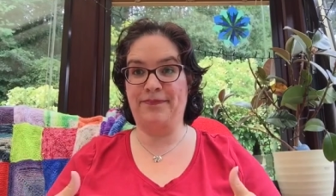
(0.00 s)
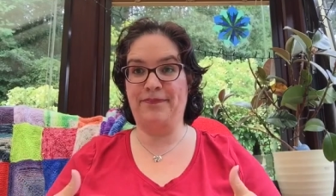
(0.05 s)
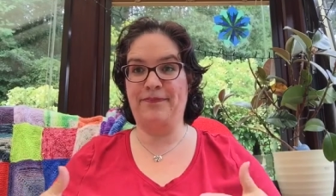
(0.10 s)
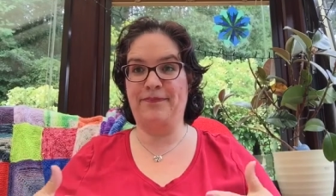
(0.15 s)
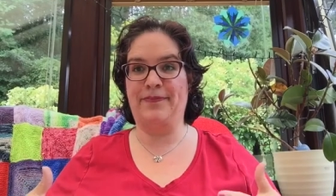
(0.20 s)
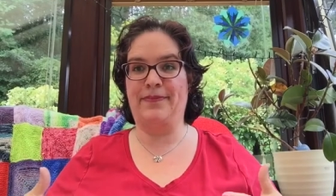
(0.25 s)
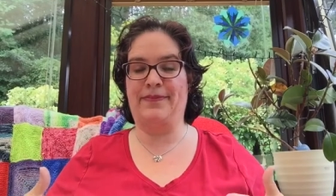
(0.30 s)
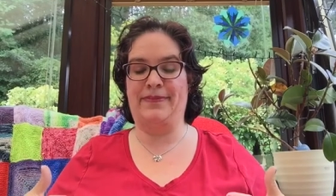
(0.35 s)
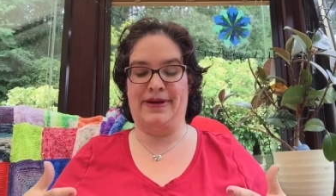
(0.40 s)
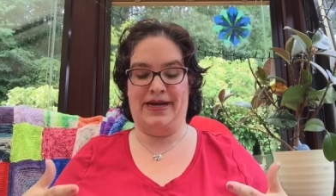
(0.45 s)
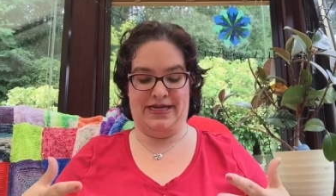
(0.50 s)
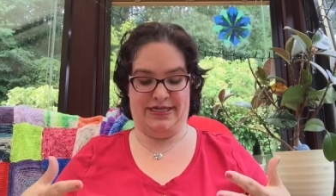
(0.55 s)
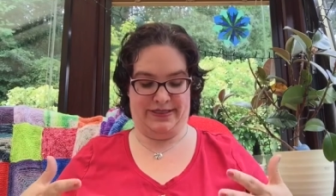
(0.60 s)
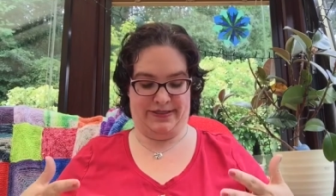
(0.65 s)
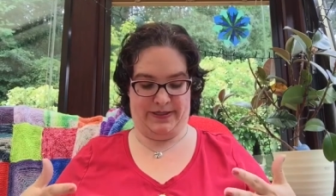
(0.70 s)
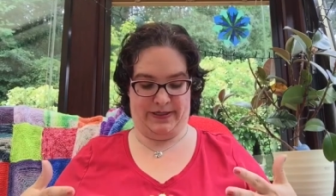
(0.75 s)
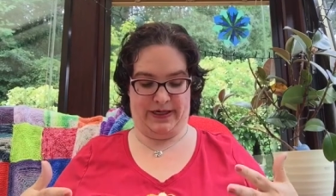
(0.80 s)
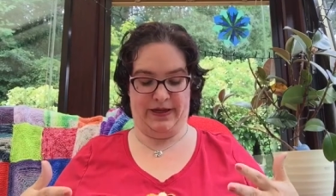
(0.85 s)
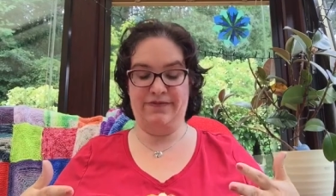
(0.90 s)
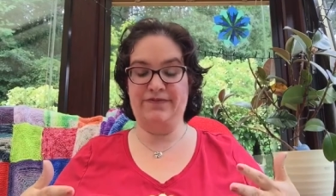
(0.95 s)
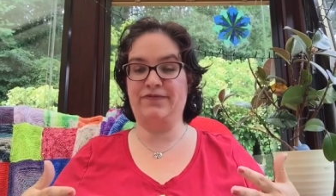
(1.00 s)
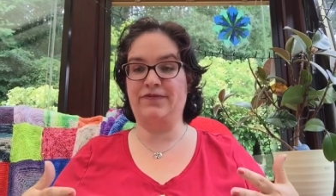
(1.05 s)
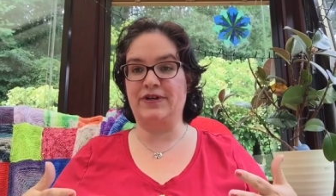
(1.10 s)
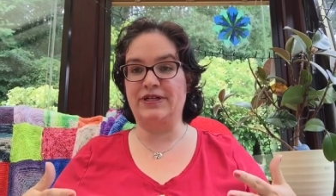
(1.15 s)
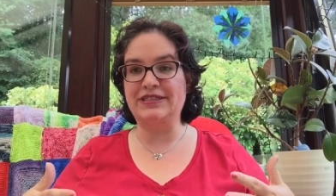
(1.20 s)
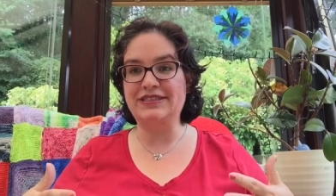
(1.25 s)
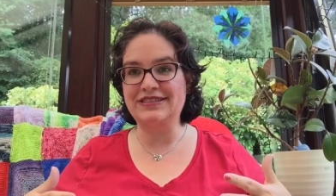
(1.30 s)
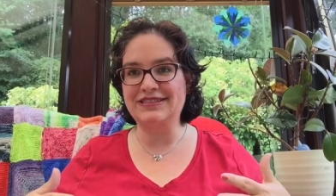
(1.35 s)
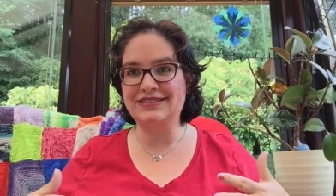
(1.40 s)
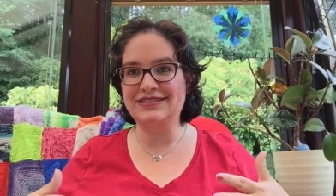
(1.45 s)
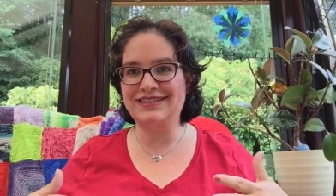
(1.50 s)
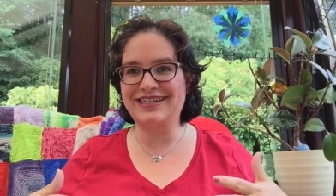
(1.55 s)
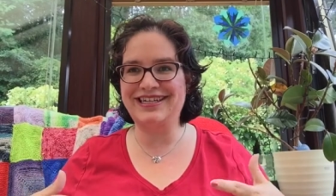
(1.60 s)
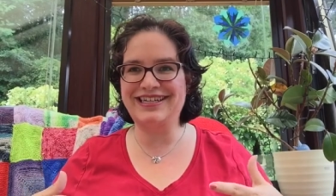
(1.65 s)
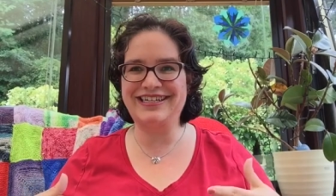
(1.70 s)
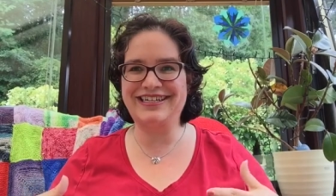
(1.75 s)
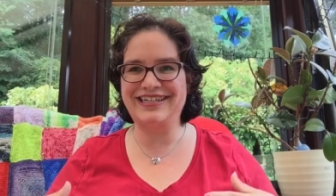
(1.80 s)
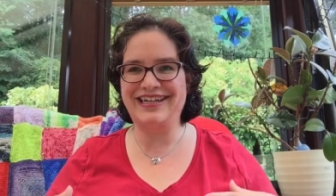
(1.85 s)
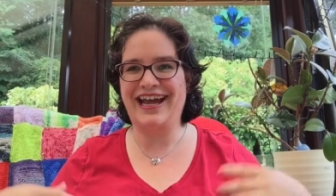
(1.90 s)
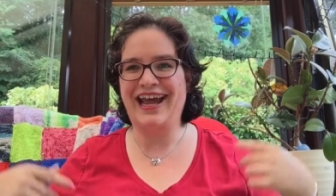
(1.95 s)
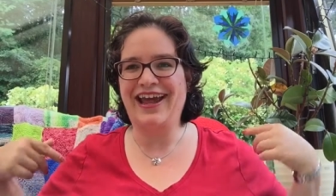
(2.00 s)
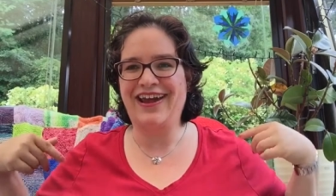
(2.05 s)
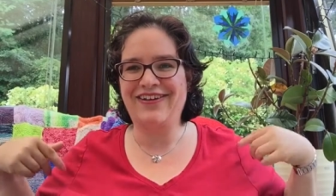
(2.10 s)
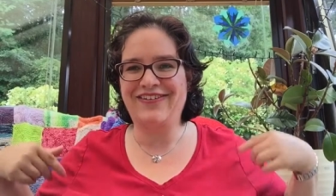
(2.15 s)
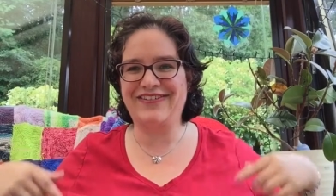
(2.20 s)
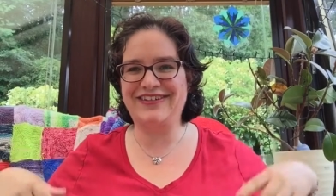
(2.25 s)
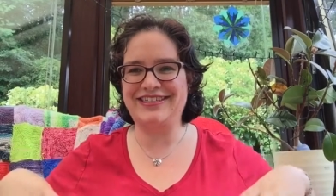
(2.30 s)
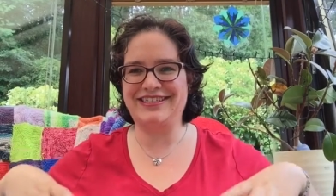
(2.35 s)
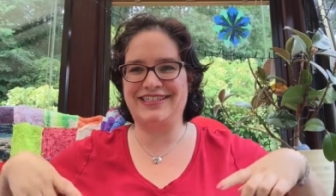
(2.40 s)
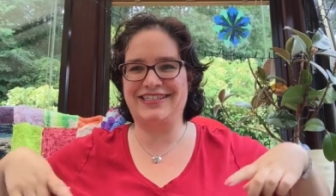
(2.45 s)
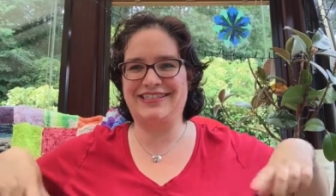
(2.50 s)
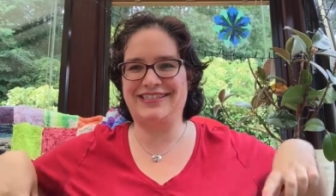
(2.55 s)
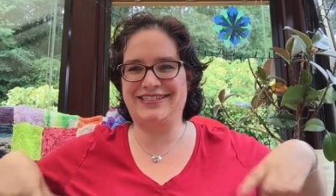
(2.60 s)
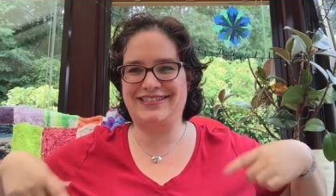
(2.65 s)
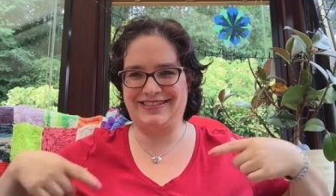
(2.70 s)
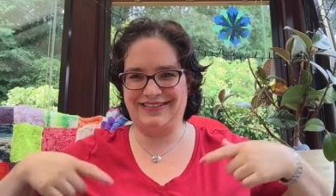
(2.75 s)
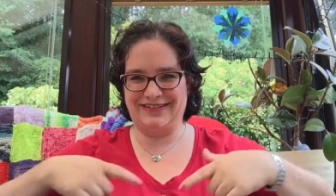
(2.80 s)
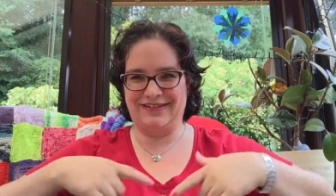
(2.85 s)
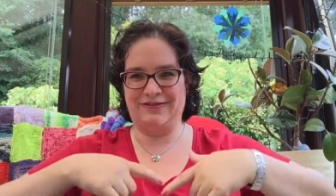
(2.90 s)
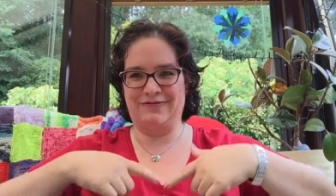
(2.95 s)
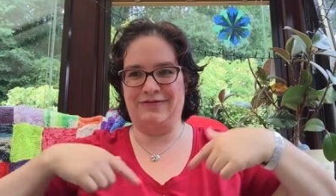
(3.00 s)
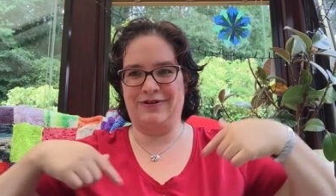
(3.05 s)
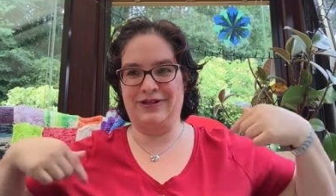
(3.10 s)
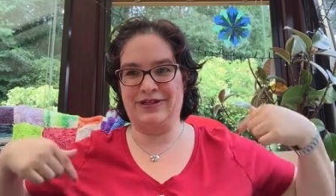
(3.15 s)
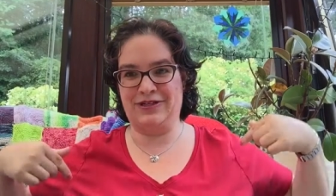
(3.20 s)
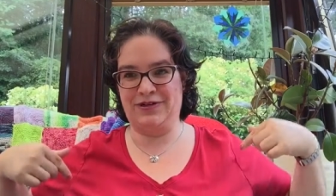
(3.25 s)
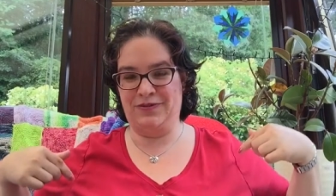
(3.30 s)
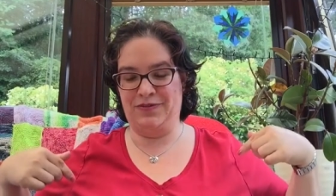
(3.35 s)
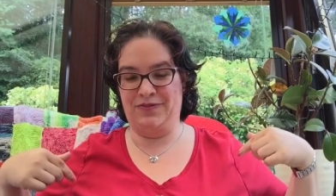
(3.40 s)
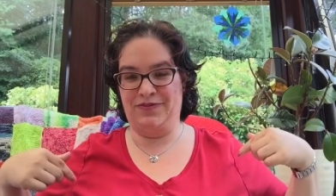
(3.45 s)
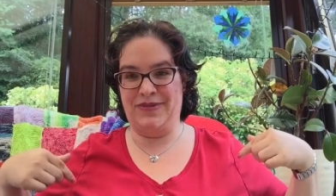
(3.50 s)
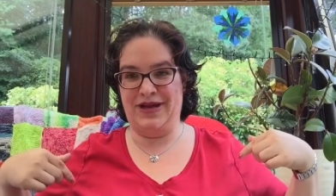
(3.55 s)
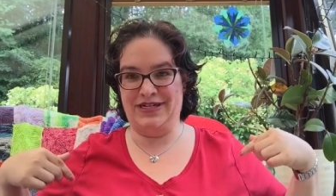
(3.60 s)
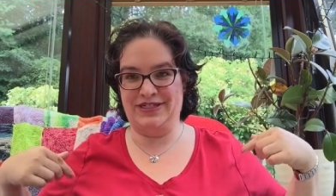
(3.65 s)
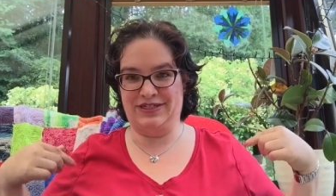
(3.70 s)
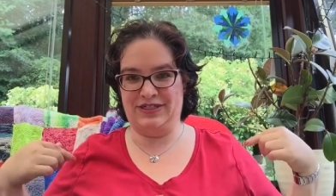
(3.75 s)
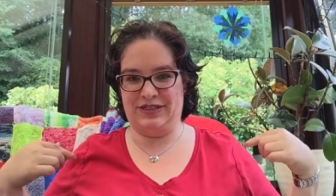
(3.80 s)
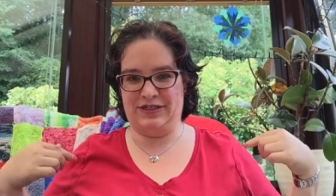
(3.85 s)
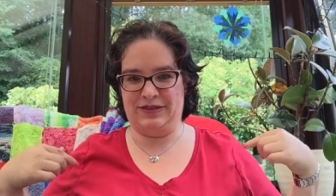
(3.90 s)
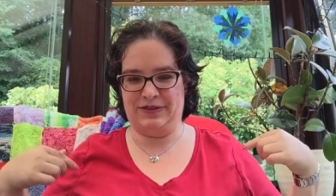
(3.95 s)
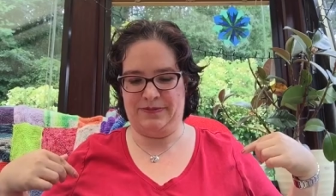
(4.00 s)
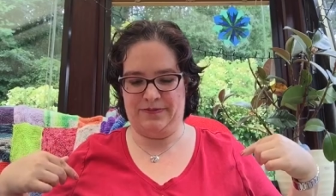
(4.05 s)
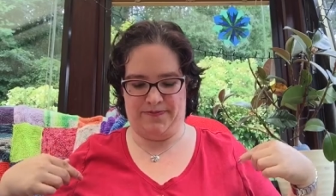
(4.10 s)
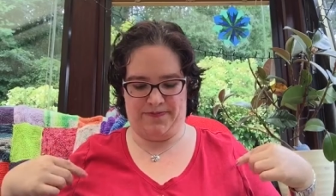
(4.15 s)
my circumference, which is what you measure,